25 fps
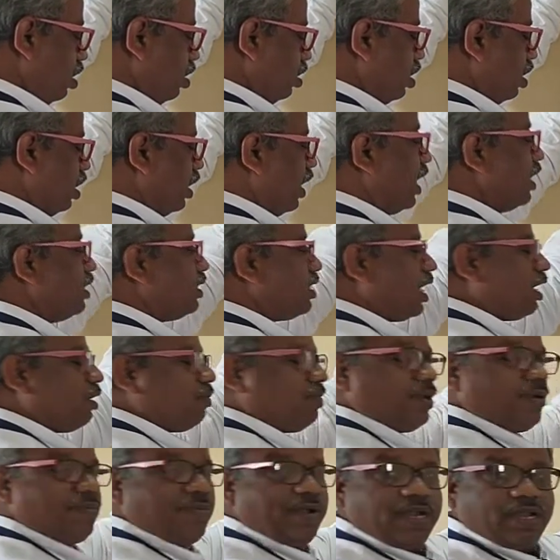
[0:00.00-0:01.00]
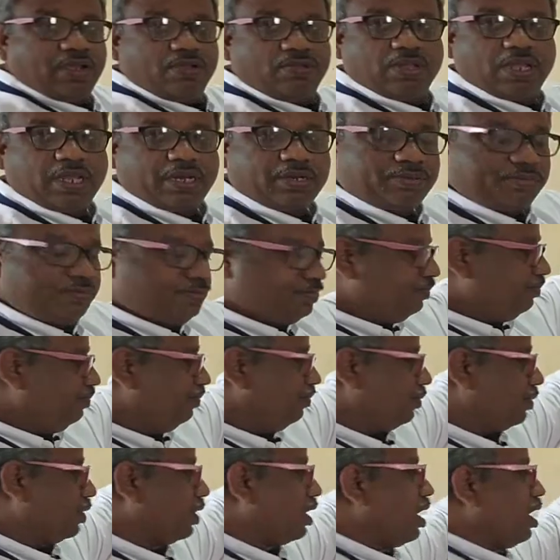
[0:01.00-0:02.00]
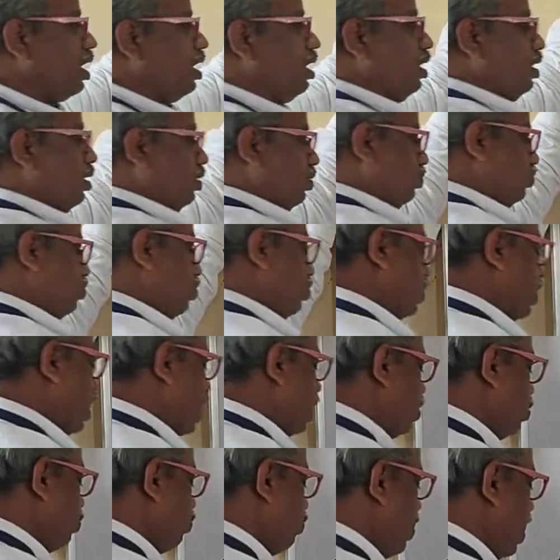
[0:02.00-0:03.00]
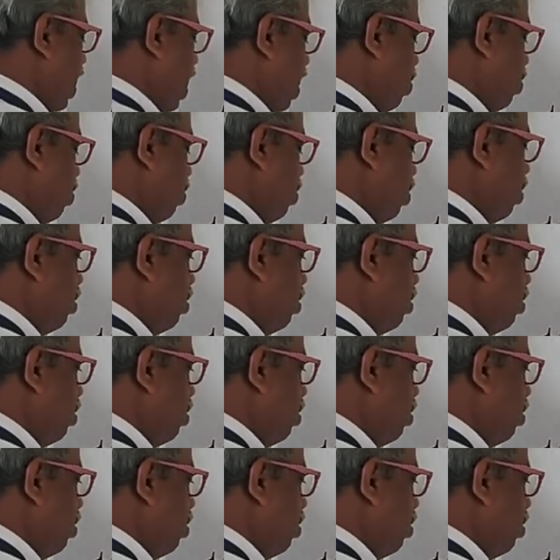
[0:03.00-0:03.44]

the lines are perpendicular. Okay, so that is we have